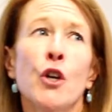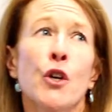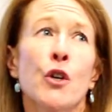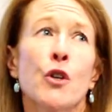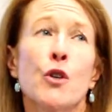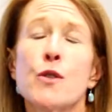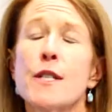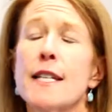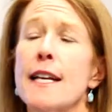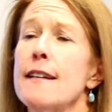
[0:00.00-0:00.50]

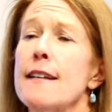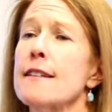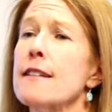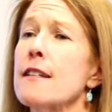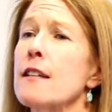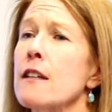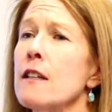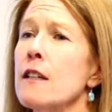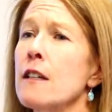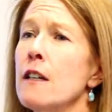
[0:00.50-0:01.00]
who says,
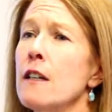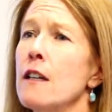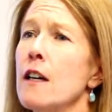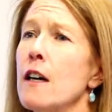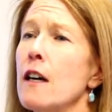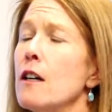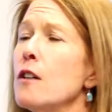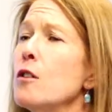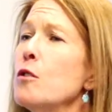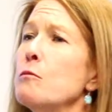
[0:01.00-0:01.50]

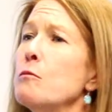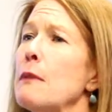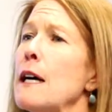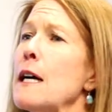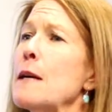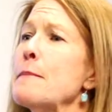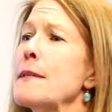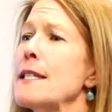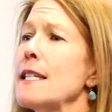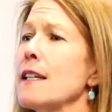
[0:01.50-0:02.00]
"Oh,
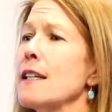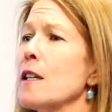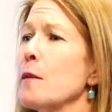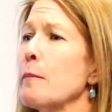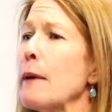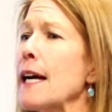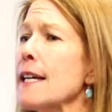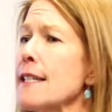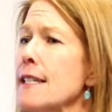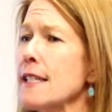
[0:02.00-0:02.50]
mom's
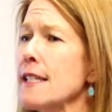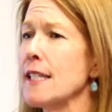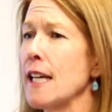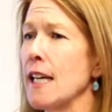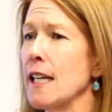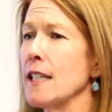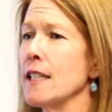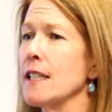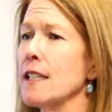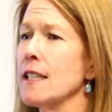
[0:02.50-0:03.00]

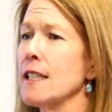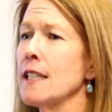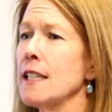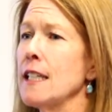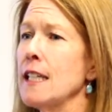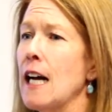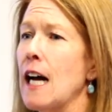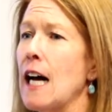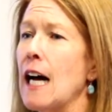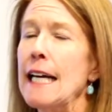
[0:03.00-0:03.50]
incapacitated.
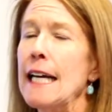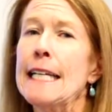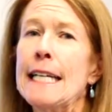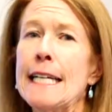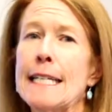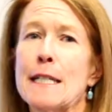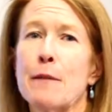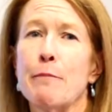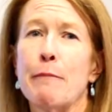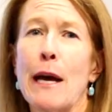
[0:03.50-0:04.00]
I
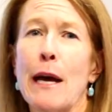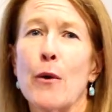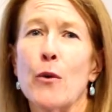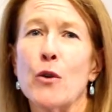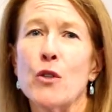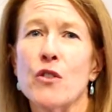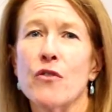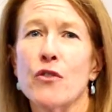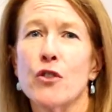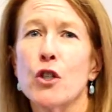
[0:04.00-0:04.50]
need some
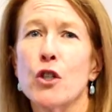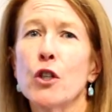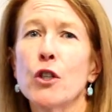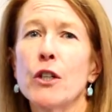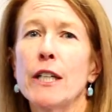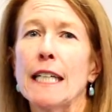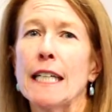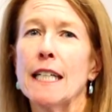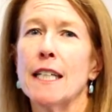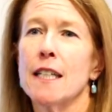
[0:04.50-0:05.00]
powers of
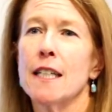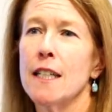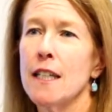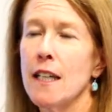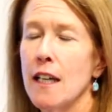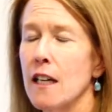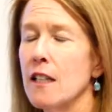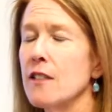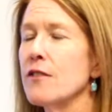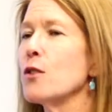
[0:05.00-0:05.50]
attorney."
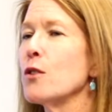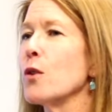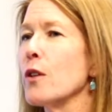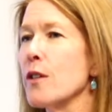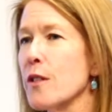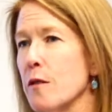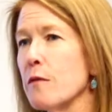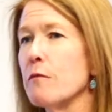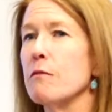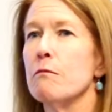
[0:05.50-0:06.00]
And of
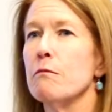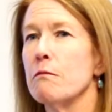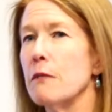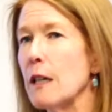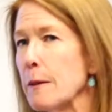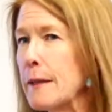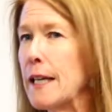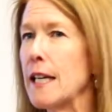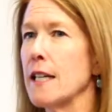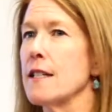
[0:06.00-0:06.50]
course,
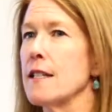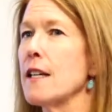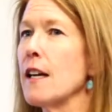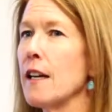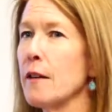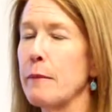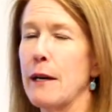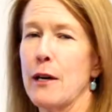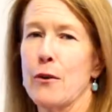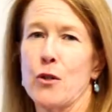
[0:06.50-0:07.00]
mom can't
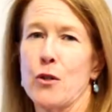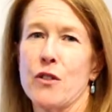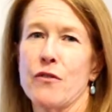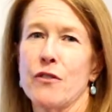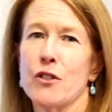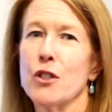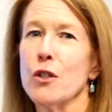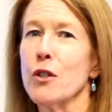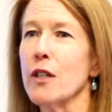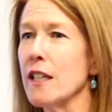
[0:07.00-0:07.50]
sign powers of
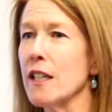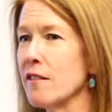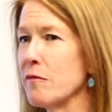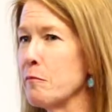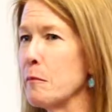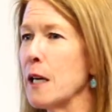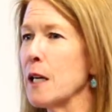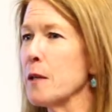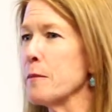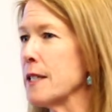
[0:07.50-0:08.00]
attorney if
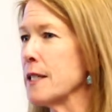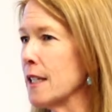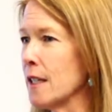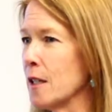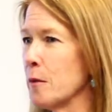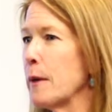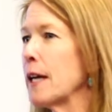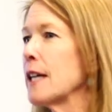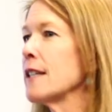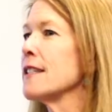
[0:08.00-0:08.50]
mom's
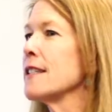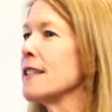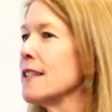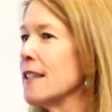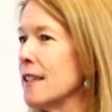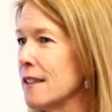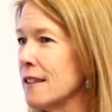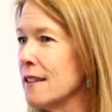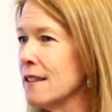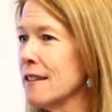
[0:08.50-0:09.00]

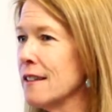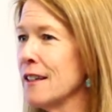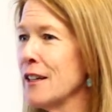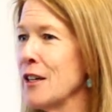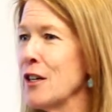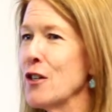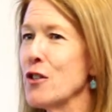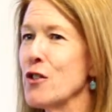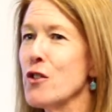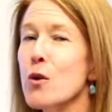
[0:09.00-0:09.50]
incapacitated.
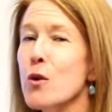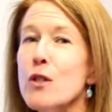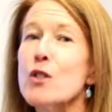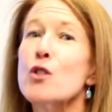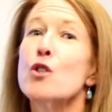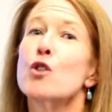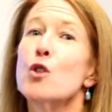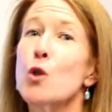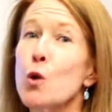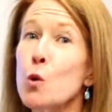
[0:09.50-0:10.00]
So it's
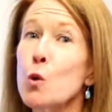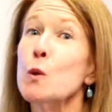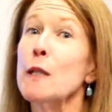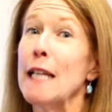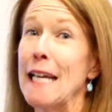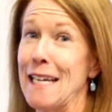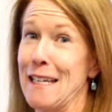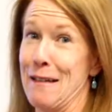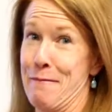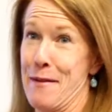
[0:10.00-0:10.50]
too
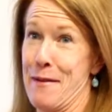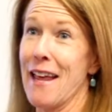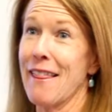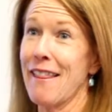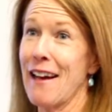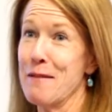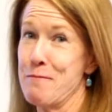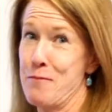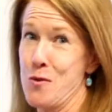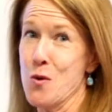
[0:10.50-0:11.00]
late by
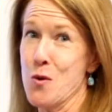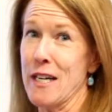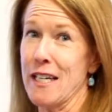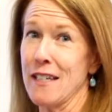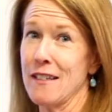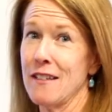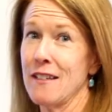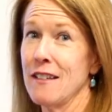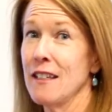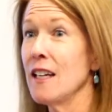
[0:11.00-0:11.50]
that
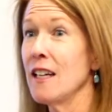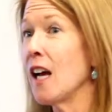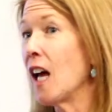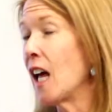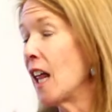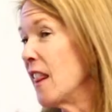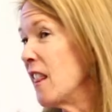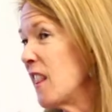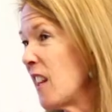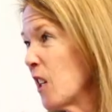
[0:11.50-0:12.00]
point.
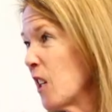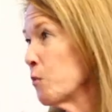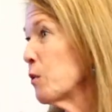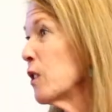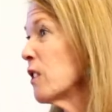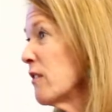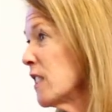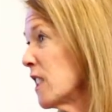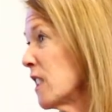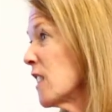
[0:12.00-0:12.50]
Then
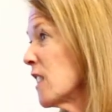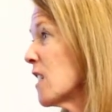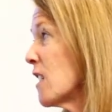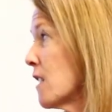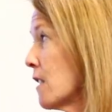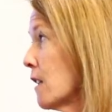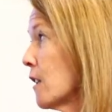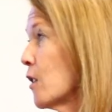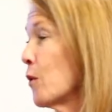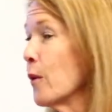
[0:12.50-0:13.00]
we're really
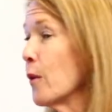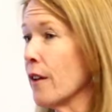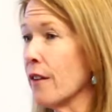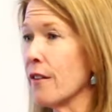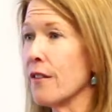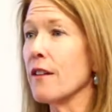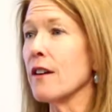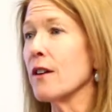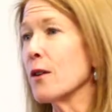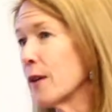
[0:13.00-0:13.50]
stuck with,
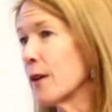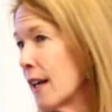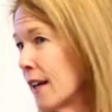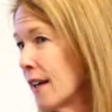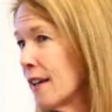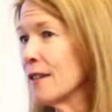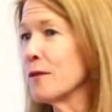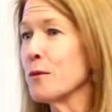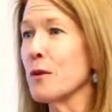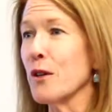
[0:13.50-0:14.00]

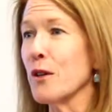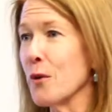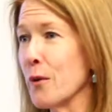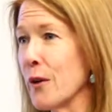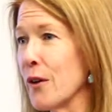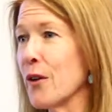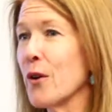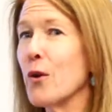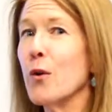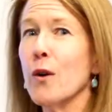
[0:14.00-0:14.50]
okay, we're going
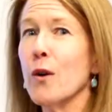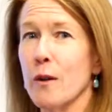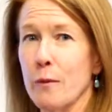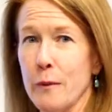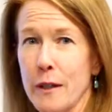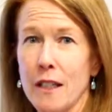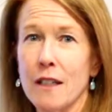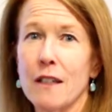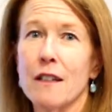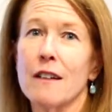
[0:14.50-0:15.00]
to court,
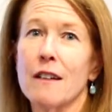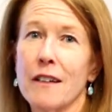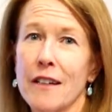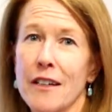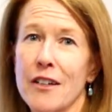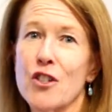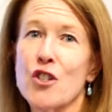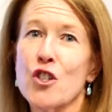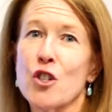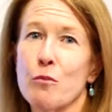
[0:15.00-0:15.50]
we need a
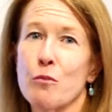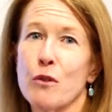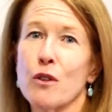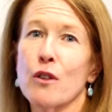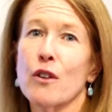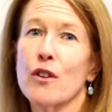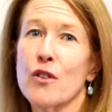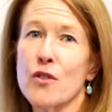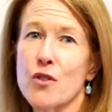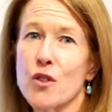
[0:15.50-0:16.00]
guardianship or a
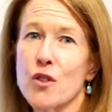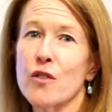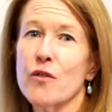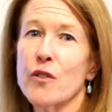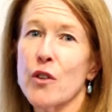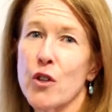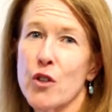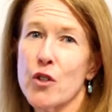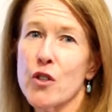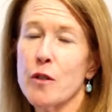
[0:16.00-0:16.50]

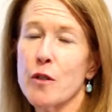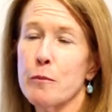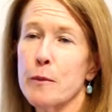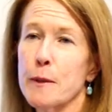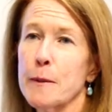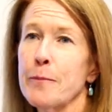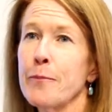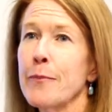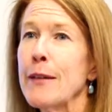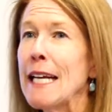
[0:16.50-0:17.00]
conservatorship.
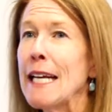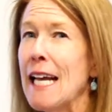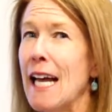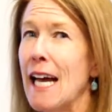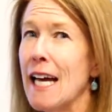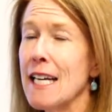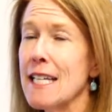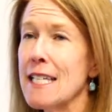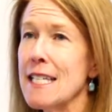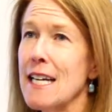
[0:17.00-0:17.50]

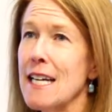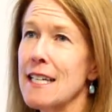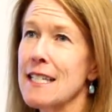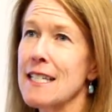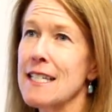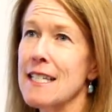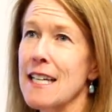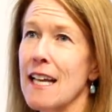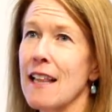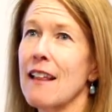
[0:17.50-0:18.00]
And it's not to
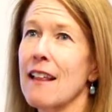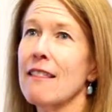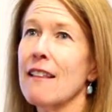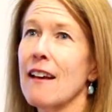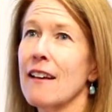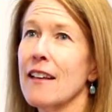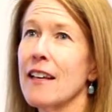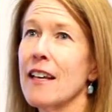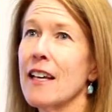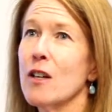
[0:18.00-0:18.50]
say that
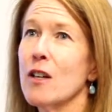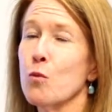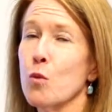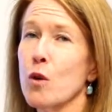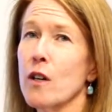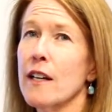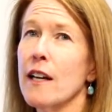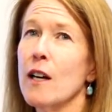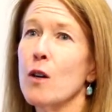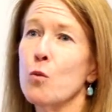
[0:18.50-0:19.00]
that can't
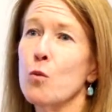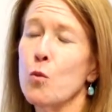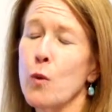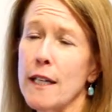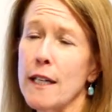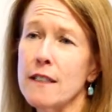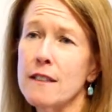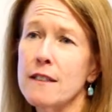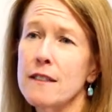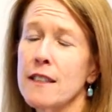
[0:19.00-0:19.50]
work out
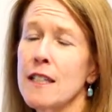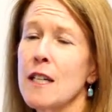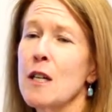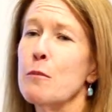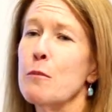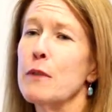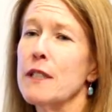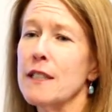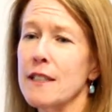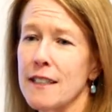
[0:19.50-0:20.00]
well,
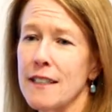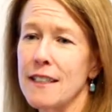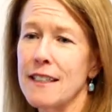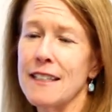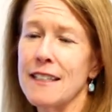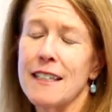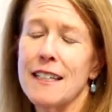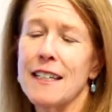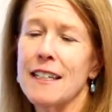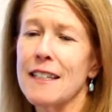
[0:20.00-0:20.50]
but
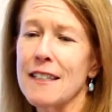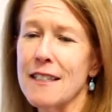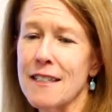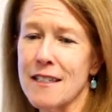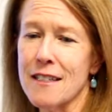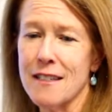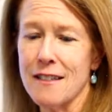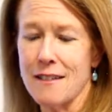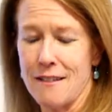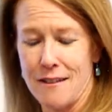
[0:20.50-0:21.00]
it
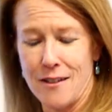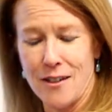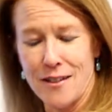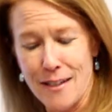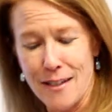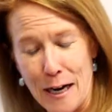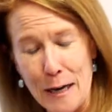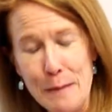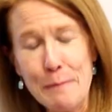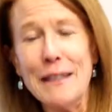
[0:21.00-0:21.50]
is
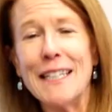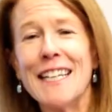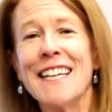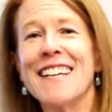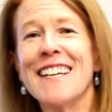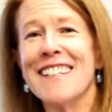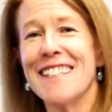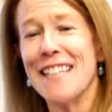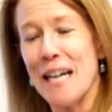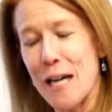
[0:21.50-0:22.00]
timely,